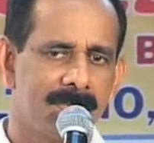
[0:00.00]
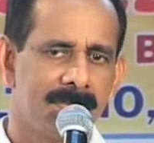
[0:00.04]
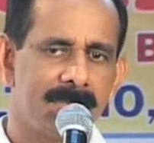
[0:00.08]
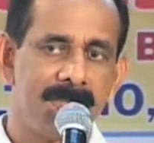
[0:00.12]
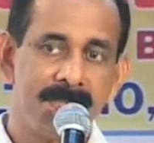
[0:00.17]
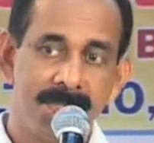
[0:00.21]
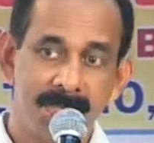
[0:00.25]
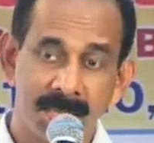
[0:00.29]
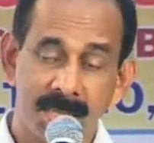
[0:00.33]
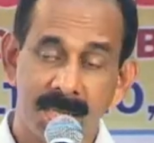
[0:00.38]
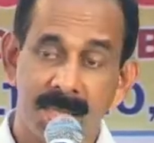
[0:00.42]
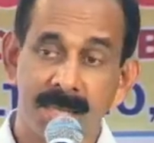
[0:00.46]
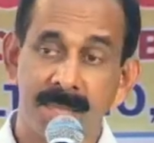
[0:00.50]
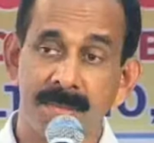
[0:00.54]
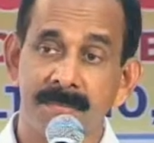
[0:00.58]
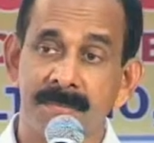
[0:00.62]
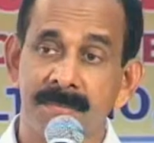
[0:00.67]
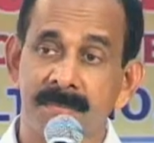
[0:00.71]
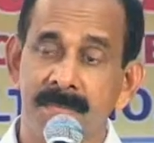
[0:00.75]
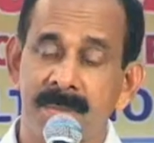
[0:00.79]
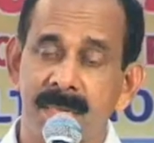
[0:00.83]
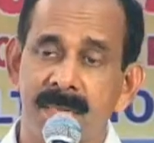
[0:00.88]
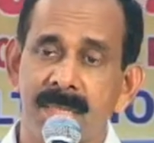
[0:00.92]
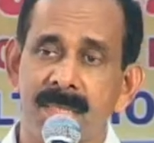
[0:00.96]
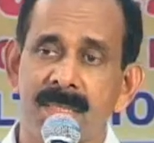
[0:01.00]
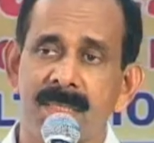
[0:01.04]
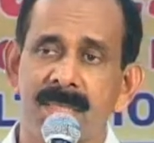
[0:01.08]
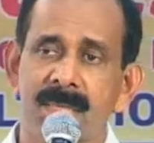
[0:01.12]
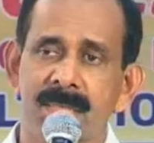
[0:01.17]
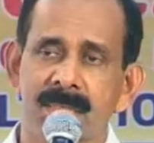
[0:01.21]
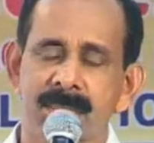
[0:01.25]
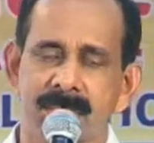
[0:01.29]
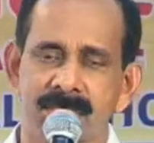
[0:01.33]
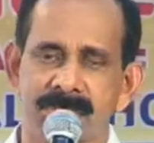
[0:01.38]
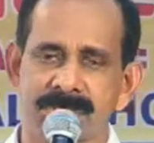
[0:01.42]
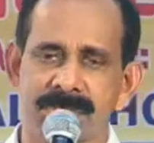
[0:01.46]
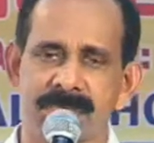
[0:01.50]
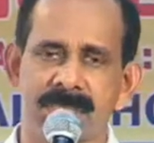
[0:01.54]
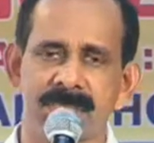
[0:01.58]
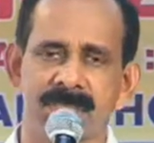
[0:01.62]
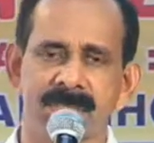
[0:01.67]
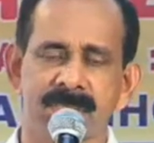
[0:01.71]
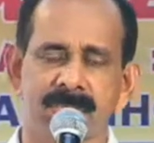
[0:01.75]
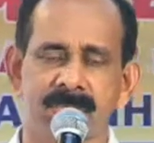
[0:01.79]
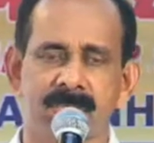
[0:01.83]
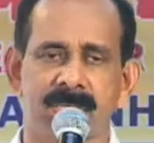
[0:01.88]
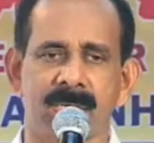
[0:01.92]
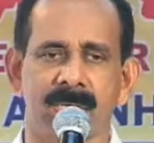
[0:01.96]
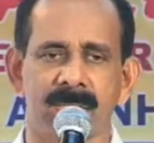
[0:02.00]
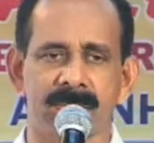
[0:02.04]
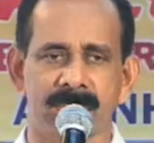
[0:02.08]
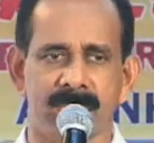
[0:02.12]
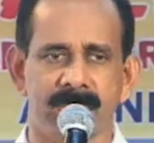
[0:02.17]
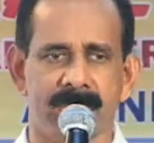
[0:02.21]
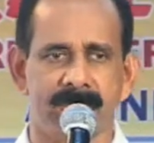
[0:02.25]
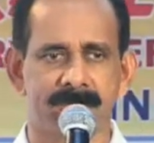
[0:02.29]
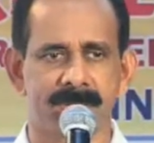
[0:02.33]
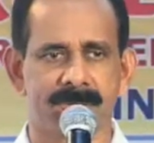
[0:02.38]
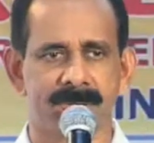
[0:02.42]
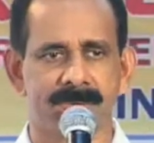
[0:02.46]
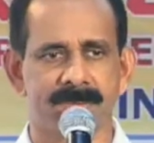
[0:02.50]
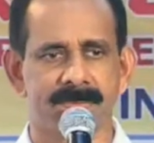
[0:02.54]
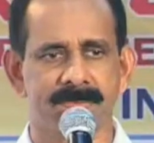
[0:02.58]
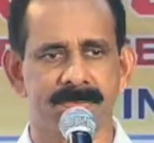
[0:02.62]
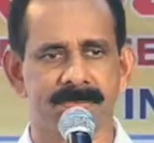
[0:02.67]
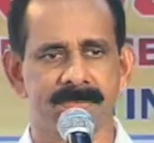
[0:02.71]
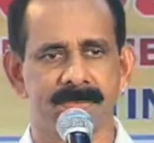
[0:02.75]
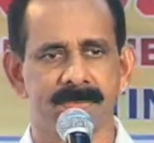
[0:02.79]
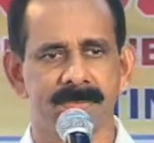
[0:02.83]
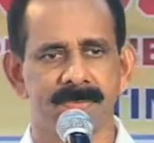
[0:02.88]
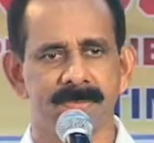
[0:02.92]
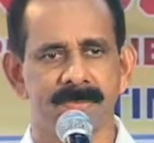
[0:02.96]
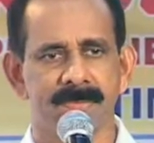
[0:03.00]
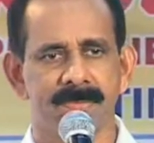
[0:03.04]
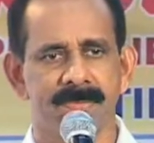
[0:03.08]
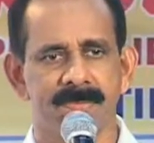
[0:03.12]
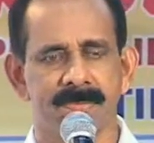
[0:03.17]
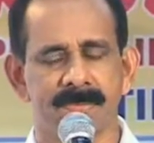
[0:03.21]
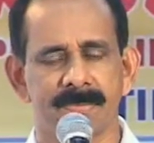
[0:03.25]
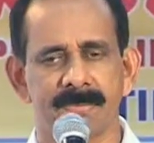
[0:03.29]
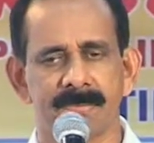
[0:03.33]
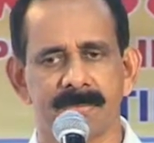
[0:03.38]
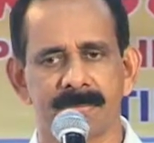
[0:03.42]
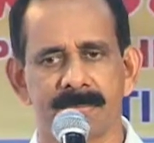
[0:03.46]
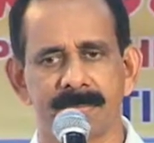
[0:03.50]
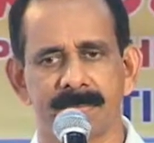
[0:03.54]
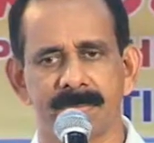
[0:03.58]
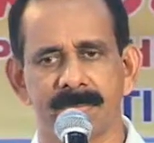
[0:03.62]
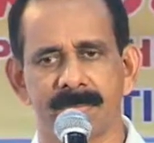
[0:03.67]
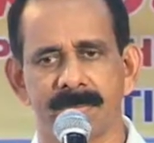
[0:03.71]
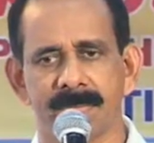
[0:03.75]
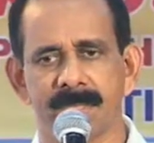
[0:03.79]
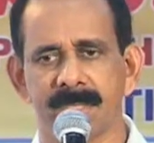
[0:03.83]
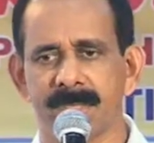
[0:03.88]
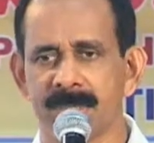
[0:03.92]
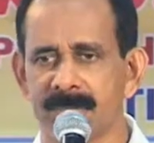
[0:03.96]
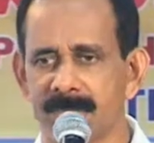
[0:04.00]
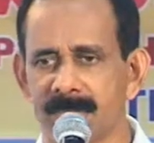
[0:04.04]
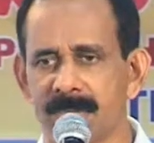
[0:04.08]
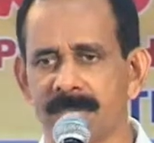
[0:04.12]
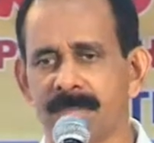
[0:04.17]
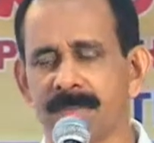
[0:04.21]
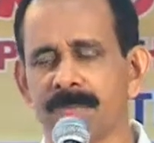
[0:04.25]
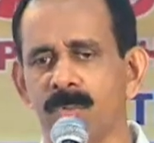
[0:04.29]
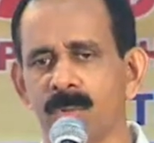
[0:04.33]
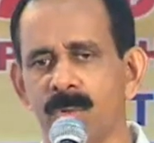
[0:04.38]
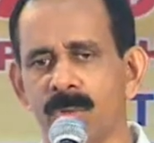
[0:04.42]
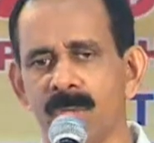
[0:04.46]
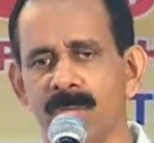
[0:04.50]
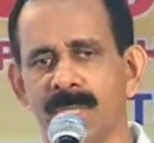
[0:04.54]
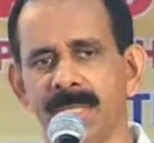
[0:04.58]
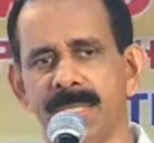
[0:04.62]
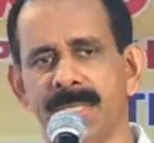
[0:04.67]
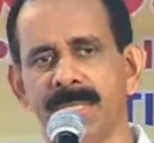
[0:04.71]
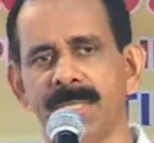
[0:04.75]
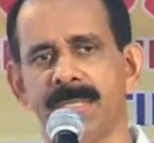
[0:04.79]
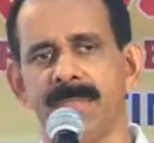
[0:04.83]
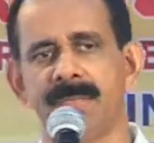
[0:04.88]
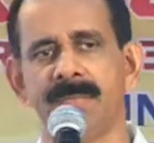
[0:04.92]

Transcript: In name, many are Christians and Catholics. In name only.